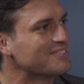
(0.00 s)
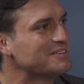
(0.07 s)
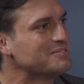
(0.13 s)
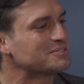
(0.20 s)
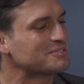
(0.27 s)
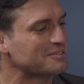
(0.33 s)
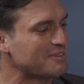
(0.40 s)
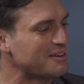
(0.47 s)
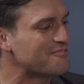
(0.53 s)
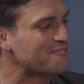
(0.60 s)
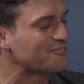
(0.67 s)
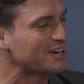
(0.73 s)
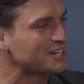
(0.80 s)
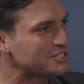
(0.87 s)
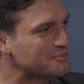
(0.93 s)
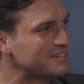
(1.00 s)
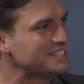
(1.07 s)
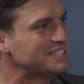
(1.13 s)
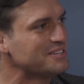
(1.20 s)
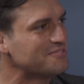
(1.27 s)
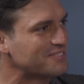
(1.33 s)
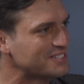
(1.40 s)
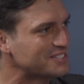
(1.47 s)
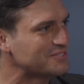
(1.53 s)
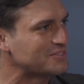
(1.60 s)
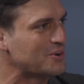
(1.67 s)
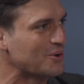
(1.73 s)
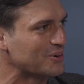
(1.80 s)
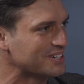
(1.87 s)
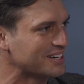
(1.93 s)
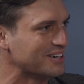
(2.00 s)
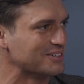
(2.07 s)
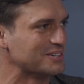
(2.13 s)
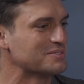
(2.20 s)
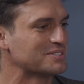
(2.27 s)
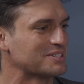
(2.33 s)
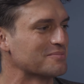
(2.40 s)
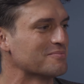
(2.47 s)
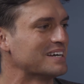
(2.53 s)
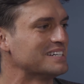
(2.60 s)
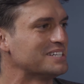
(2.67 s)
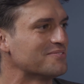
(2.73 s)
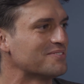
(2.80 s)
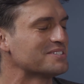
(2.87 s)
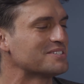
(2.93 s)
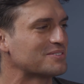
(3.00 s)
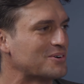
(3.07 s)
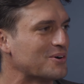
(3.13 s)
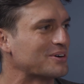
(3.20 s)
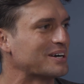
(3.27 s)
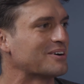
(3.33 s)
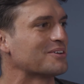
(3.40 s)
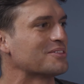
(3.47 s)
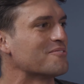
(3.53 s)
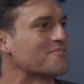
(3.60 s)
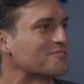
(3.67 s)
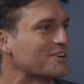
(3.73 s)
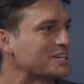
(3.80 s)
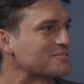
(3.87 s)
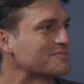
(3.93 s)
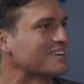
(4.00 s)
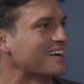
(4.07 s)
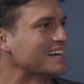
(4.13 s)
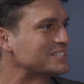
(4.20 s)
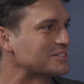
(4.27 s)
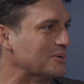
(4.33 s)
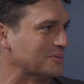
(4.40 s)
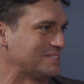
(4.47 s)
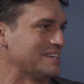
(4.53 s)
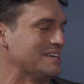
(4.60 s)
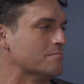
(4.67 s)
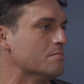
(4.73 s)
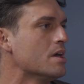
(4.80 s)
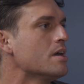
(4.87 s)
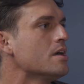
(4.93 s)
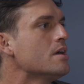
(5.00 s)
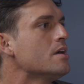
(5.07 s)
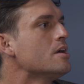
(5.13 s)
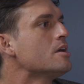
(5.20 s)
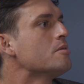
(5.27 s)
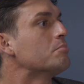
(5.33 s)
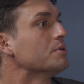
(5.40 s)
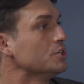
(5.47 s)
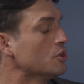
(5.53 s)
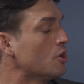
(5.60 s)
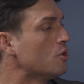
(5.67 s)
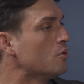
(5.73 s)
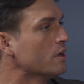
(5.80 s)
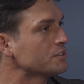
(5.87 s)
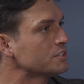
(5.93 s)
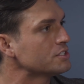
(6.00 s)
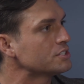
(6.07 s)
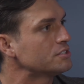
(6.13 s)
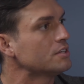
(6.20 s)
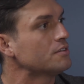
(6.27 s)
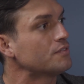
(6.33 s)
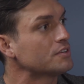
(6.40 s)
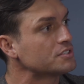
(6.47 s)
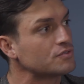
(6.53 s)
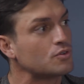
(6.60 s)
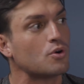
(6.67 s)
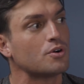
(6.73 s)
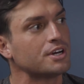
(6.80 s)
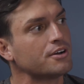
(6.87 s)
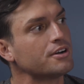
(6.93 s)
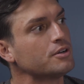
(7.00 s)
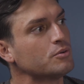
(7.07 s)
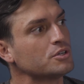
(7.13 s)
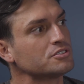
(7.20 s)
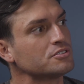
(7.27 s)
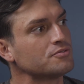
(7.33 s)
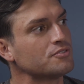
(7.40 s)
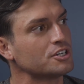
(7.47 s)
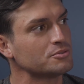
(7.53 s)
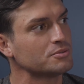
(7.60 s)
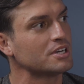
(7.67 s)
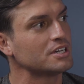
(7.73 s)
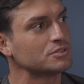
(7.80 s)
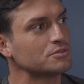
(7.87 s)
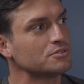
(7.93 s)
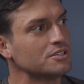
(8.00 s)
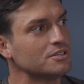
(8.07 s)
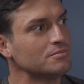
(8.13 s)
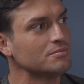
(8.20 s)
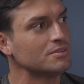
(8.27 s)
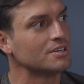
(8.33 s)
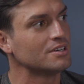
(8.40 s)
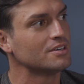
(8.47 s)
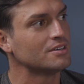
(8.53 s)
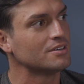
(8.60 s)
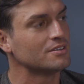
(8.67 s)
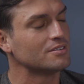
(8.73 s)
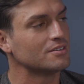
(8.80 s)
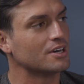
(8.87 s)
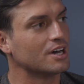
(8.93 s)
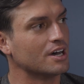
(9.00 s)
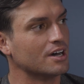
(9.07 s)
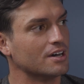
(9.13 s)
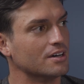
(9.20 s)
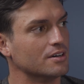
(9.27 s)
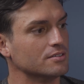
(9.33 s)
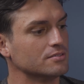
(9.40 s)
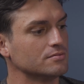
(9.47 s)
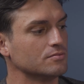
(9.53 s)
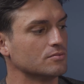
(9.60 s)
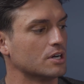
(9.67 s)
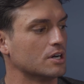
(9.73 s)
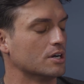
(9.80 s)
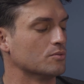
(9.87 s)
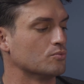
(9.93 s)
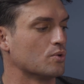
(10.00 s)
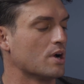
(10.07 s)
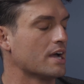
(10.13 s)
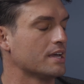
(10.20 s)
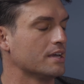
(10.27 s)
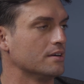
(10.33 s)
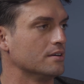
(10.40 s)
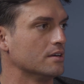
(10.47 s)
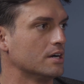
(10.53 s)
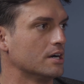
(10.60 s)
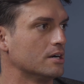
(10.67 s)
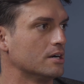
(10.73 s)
He was like my freshman defensive coordinator. He was my defensive coordinator on the freshman high school team. But you know who else's defensive coordinator he was on the freshman high school team? Ryan,